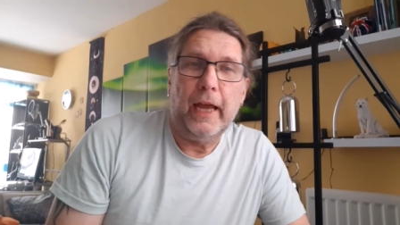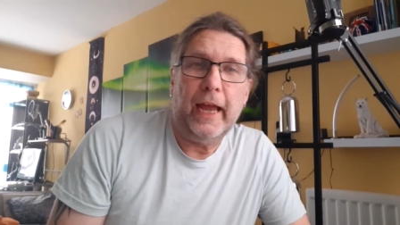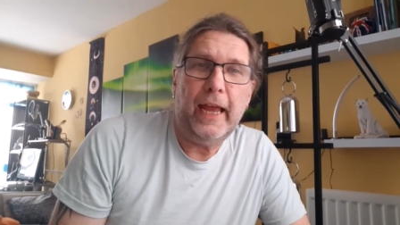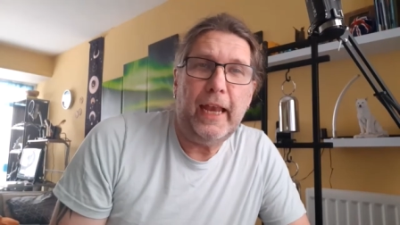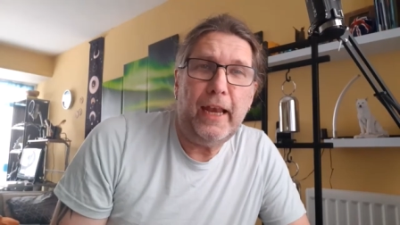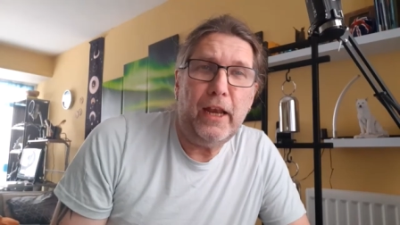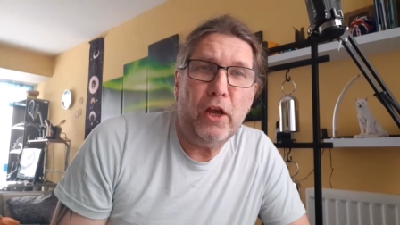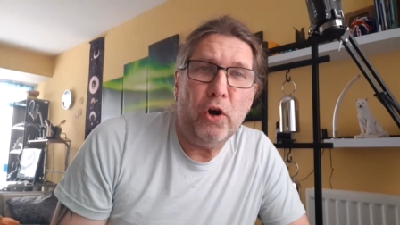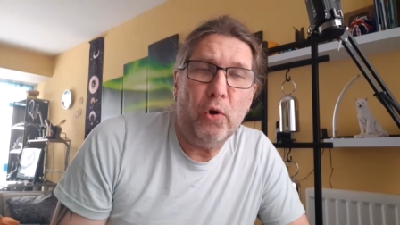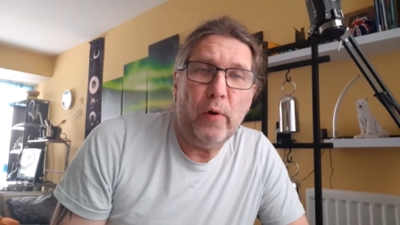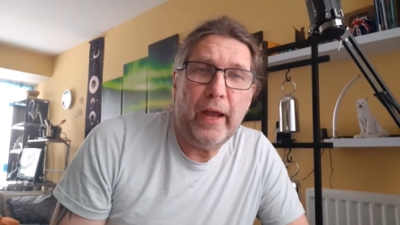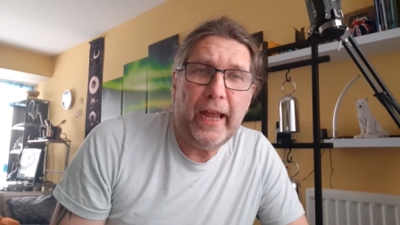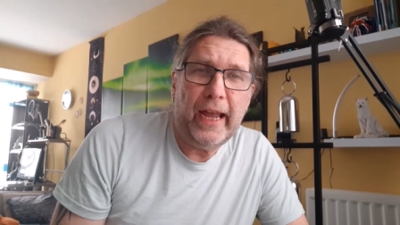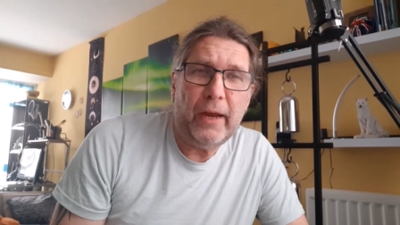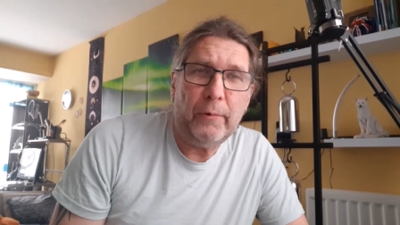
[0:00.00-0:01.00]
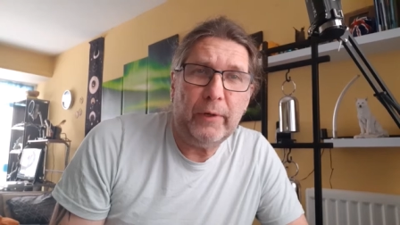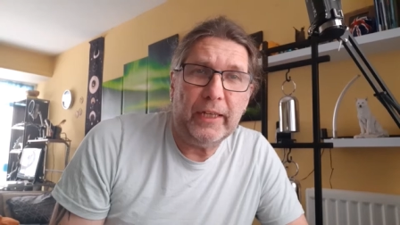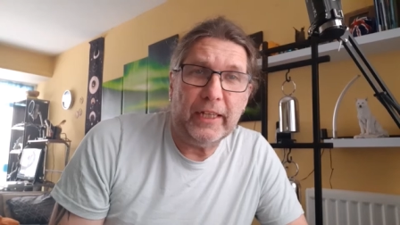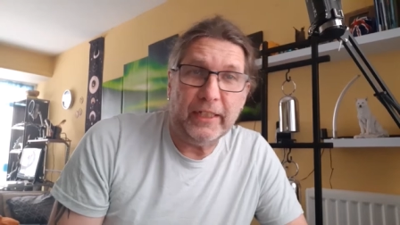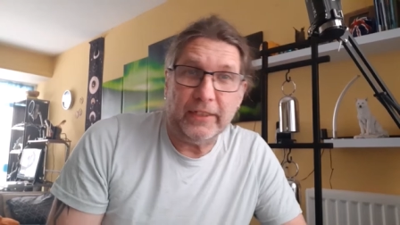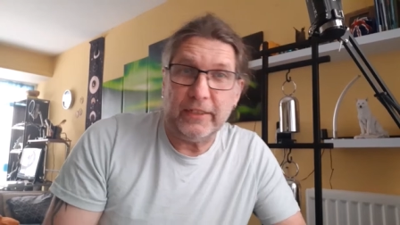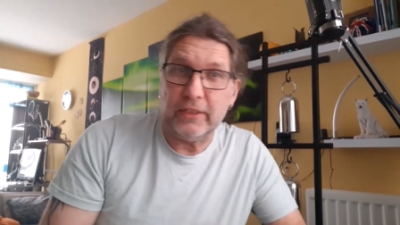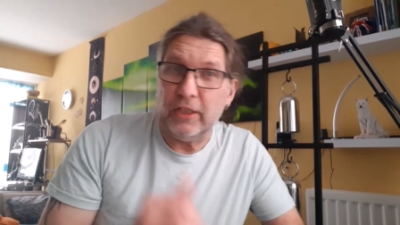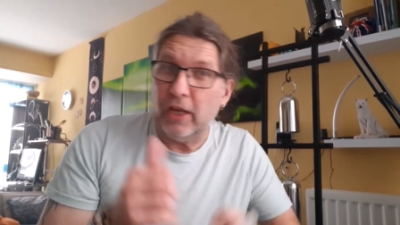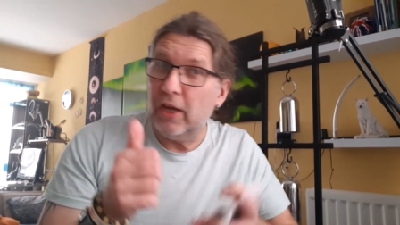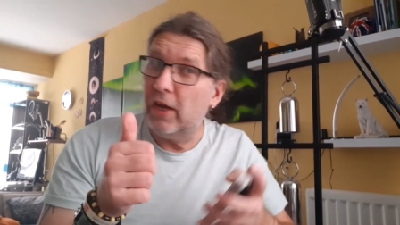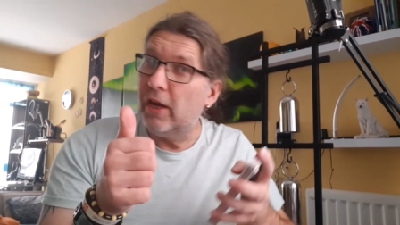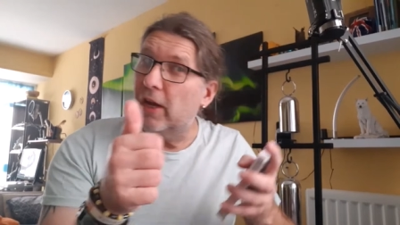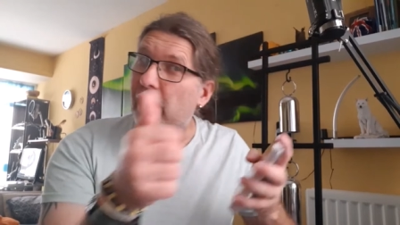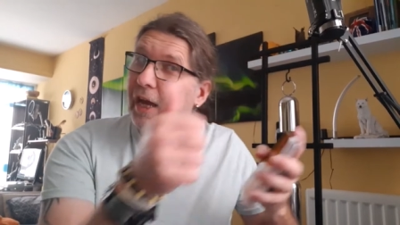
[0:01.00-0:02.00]
Hello Aries,
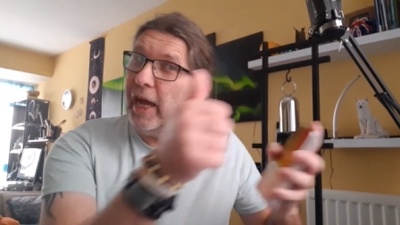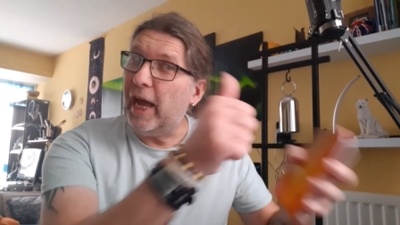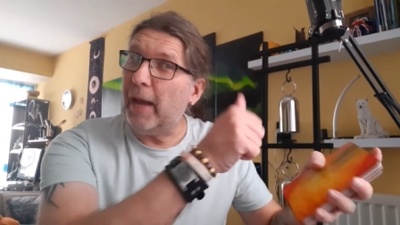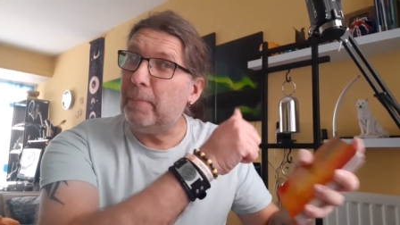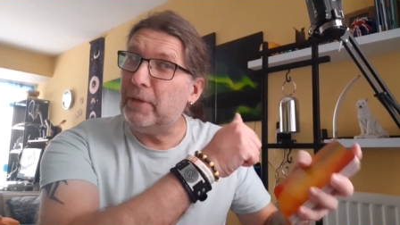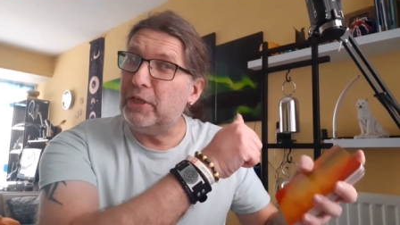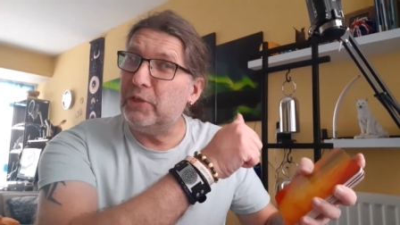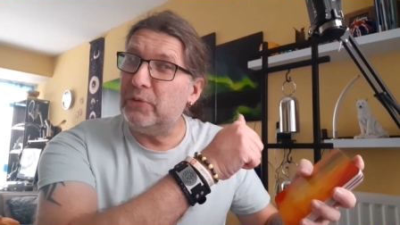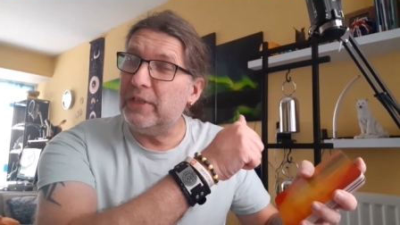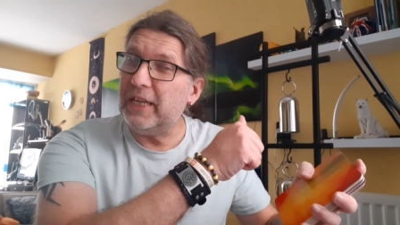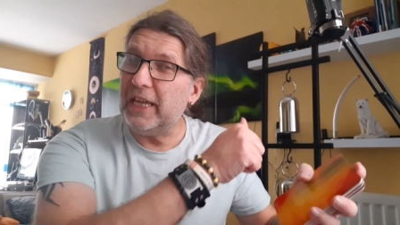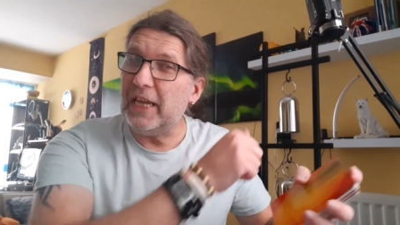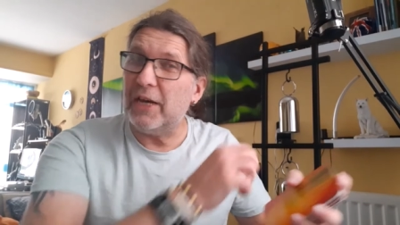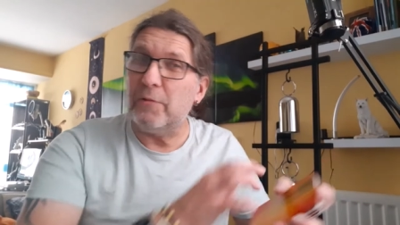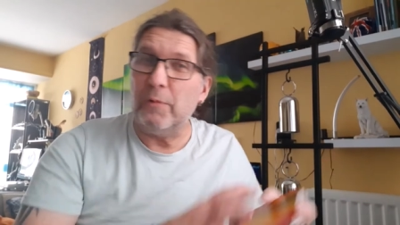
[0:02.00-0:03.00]
Happy New Year,